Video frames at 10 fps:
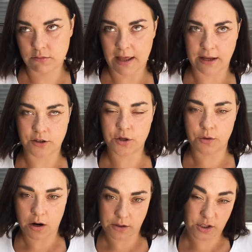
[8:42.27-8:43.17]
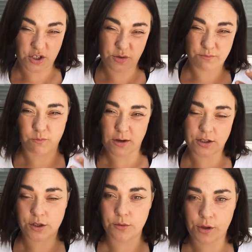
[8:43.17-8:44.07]
like 1
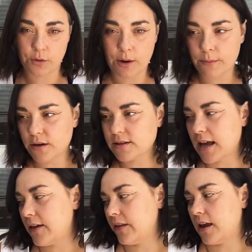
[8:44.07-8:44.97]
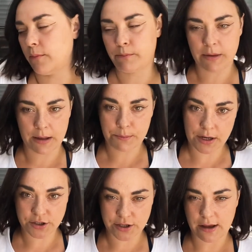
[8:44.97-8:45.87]
to 2 cucumbers, and then a big
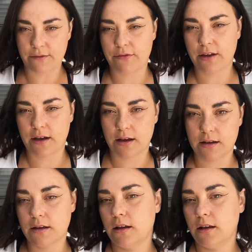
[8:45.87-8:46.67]
bunch of the